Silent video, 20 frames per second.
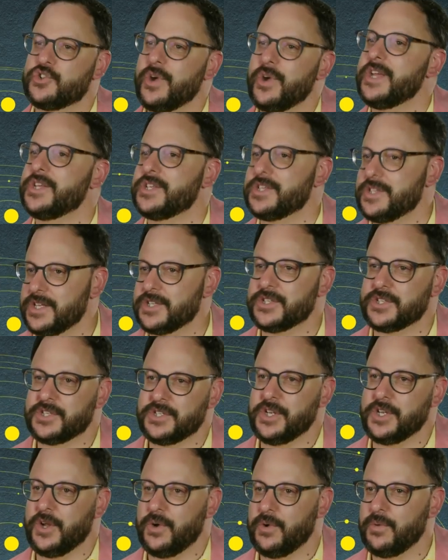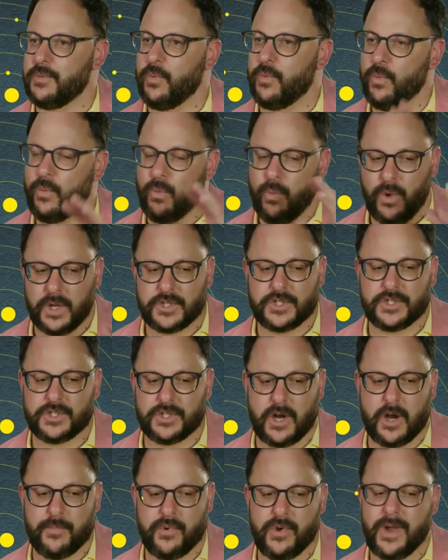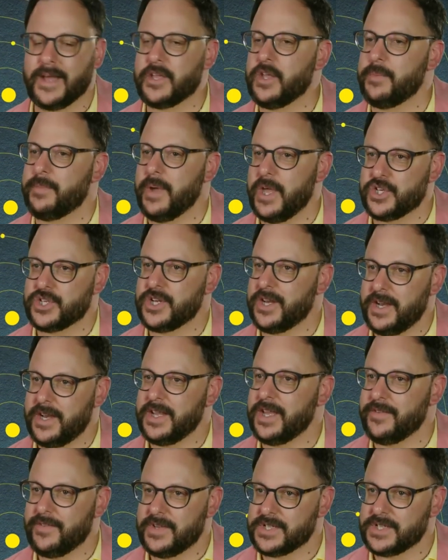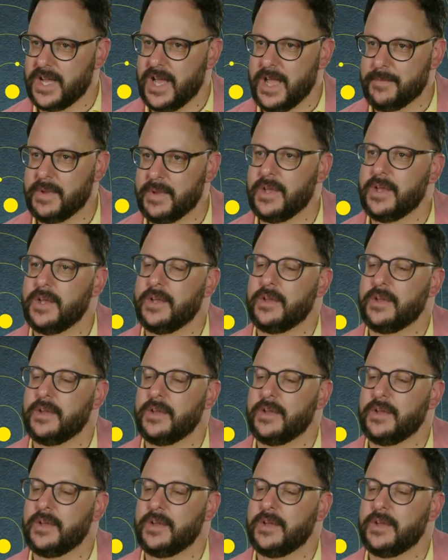trace this, you know, what's our preoccupation at any given time?